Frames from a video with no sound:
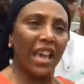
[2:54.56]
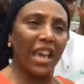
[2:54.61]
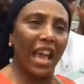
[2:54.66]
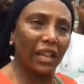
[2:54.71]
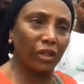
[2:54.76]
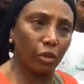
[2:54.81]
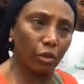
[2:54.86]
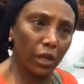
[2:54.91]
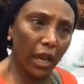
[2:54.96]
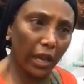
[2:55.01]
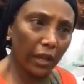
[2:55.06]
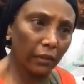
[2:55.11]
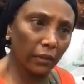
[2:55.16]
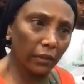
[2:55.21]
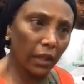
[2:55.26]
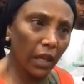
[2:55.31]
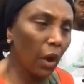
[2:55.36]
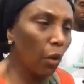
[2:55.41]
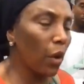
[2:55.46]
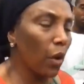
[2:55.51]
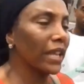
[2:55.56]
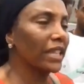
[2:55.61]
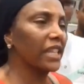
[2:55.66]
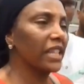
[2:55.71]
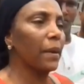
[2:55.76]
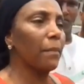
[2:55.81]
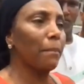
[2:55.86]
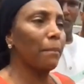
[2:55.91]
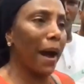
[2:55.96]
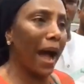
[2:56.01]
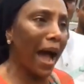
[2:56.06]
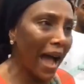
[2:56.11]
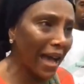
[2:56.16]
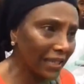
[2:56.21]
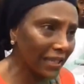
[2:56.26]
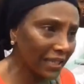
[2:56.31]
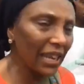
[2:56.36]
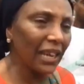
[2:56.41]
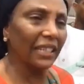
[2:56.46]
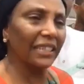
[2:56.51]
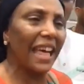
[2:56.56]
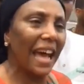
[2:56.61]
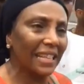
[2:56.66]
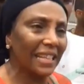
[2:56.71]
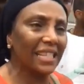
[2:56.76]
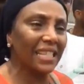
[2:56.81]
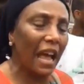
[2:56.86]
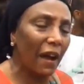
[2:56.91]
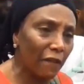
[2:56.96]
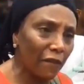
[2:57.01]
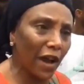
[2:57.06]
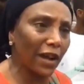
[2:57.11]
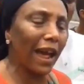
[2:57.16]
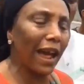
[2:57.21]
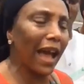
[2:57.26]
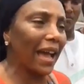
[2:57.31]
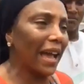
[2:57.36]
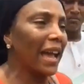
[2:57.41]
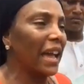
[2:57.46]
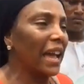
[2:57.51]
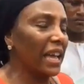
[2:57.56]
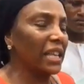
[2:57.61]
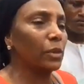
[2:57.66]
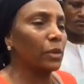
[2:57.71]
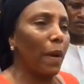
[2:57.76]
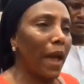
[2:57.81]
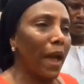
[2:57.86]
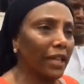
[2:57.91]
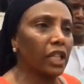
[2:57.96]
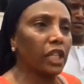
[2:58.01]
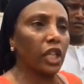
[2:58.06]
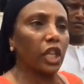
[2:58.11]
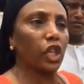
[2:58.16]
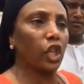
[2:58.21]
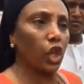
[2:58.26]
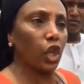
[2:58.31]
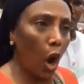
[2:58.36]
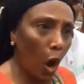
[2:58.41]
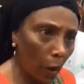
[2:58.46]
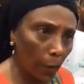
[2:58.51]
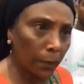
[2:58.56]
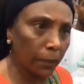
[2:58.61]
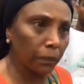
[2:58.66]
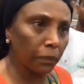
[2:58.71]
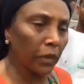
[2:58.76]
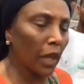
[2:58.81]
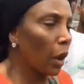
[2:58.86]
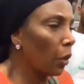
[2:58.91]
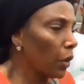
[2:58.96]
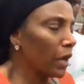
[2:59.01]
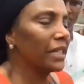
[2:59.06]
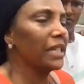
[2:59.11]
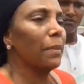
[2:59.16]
we are here today. We demand that Zamfara is made secure.